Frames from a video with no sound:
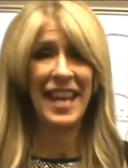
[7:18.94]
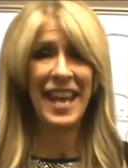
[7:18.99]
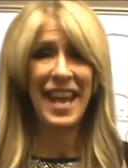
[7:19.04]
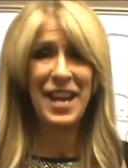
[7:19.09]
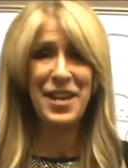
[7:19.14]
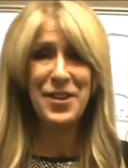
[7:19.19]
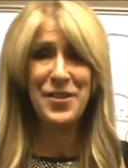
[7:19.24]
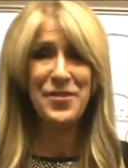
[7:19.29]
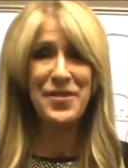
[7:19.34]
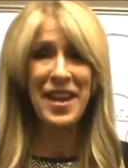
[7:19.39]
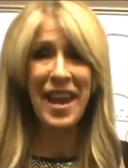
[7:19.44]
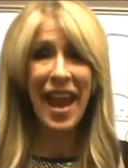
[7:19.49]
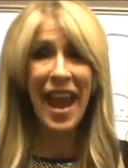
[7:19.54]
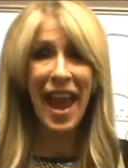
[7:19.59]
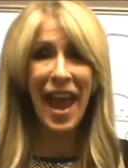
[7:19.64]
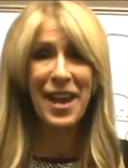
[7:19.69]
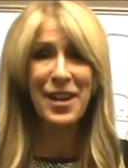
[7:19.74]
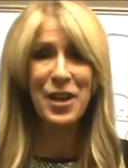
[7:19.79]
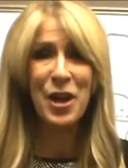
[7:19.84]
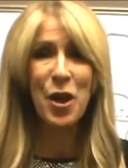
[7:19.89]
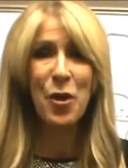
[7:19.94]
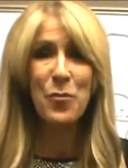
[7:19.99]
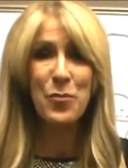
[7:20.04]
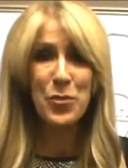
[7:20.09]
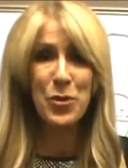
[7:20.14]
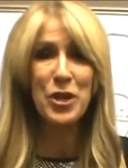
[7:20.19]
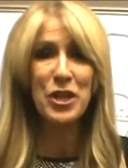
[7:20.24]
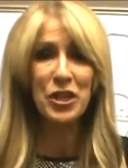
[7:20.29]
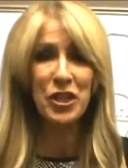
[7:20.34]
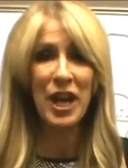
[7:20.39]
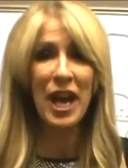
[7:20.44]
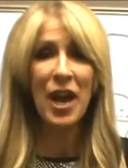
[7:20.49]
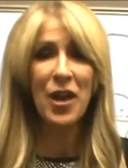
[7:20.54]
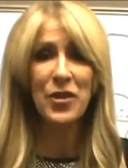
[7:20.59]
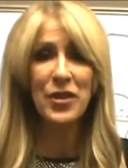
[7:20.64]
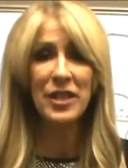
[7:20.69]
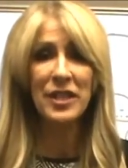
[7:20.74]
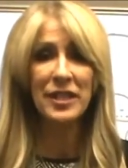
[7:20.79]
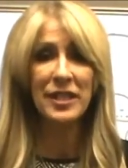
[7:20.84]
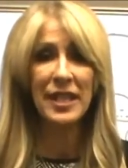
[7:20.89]
and you can't push
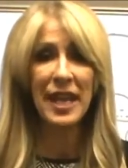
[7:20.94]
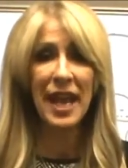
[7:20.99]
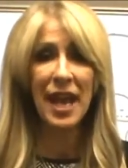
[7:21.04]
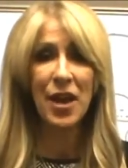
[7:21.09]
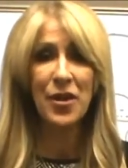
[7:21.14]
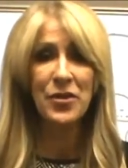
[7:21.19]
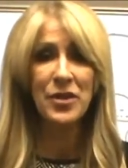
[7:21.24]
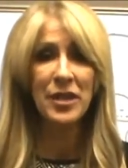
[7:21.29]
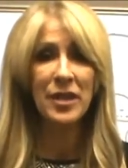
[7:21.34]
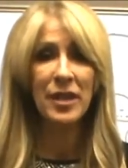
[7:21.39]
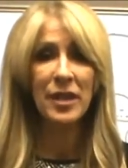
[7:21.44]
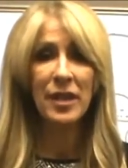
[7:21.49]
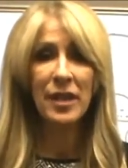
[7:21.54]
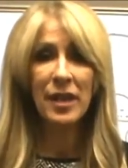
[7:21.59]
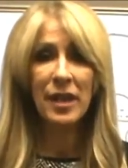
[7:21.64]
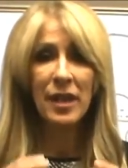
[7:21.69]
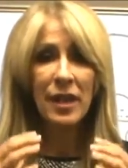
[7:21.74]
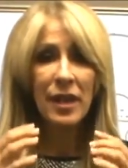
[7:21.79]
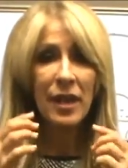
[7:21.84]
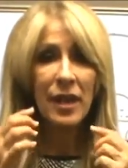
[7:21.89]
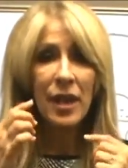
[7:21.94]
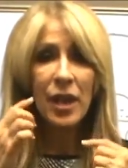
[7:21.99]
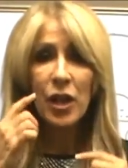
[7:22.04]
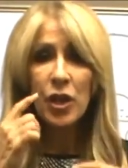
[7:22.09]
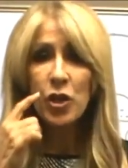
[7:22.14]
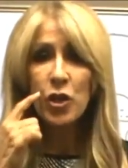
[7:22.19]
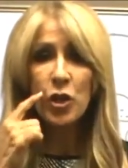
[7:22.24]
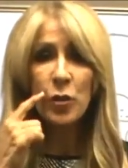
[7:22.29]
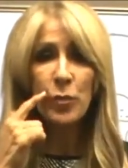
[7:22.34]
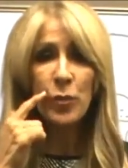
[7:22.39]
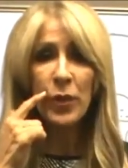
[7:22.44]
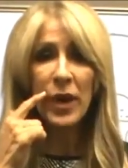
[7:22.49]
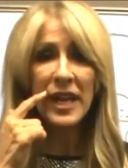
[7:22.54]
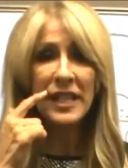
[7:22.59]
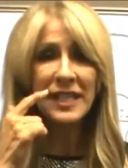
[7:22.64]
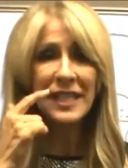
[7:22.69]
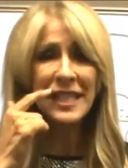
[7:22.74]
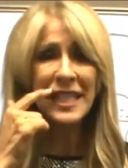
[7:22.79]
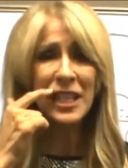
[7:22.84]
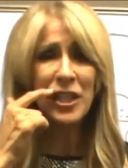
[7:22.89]
out the sound, you're
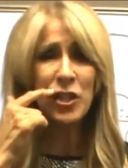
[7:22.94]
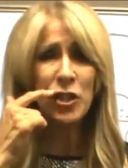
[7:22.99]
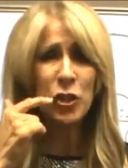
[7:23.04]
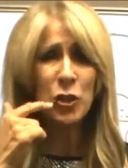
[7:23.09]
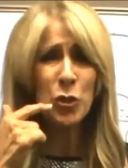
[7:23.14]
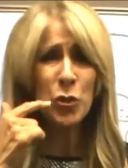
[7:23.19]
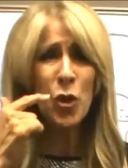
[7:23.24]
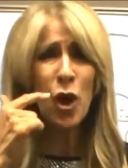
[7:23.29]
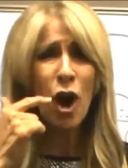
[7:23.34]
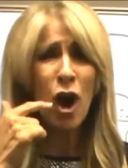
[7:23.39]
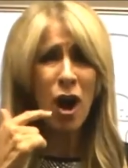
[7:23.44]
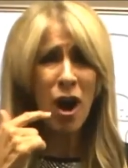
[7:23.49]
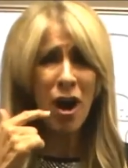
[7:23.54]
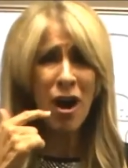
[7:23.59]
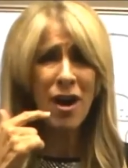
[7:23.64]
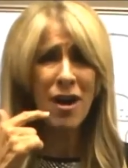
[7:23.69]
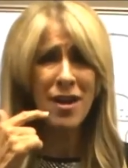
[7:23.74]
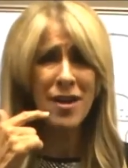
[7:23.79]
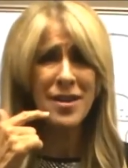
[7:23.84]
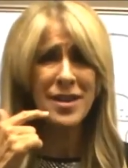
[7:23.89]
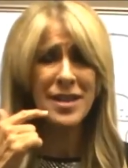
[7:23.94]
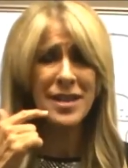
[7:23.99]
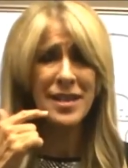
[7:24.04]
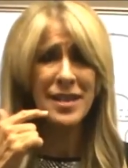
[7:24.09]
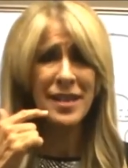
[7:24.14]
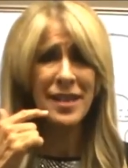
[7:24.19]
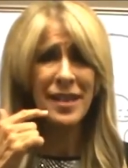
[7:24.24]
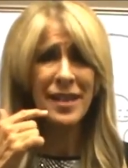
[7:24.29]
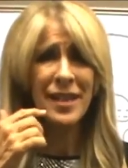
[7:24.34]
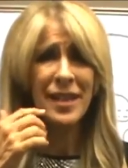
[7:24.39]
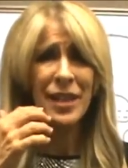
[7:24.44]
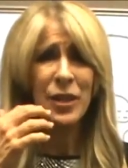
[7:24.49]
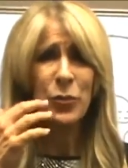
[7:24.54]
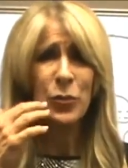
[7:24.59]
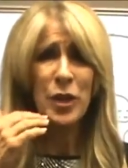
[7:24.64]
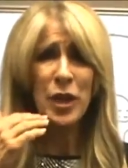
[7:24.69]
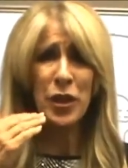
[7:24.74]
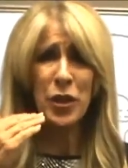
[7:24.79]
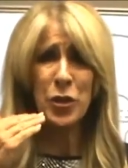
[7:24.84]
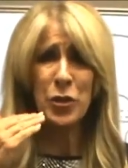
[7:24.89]
pressing too hard
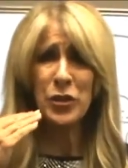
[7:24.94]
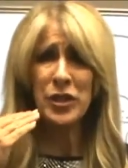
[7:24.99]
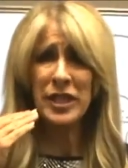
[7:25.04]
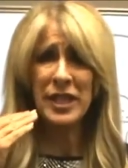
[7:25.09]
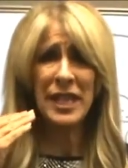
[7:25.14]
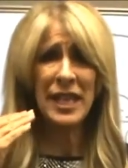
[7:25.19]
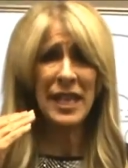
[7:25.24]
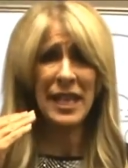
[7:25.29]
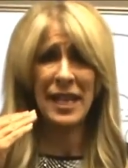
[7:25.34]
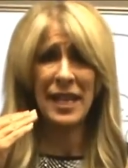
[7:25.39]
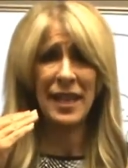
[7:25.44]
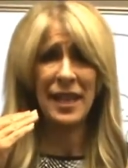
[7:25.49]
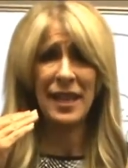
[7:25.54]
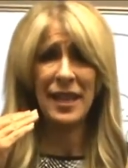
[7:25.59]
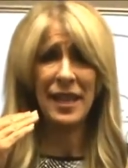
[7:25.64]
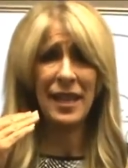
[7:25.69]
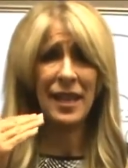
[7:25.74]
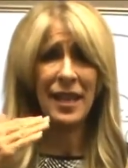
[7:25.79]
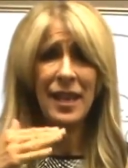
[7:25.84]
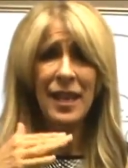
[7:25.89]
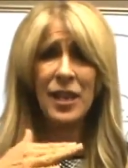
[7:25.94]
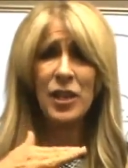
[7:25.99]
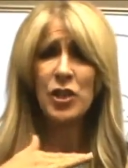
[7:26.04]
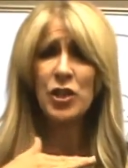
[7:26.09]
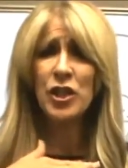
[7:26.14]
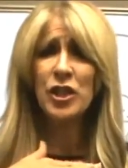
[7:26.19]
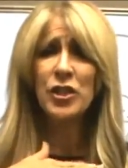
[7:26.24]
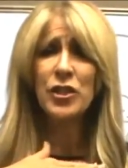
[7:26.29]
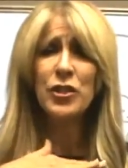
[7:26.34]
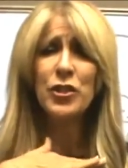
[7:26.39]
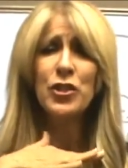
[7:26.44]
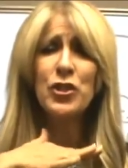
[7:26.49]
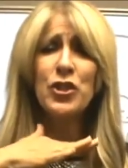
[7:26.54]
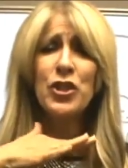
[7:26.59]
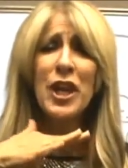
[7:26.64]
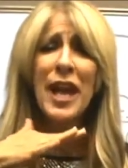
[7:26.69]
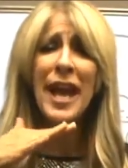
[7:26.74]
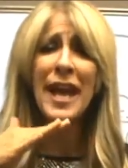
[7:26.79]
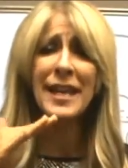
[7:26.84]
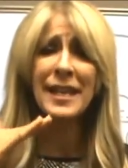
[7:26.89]
with your teeth. Just
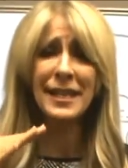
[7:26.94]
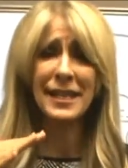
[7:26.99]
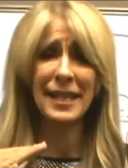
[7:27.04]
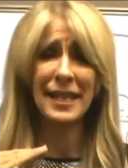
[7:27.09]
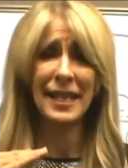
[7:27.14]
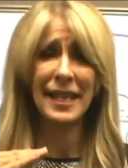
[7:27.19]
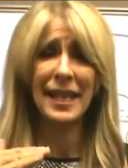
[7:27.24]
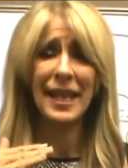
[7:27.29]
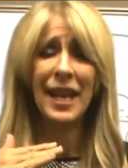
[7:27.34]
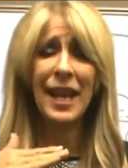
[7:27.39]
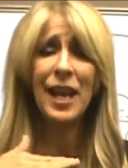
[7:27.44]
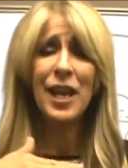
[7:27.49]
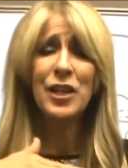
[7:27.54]
gently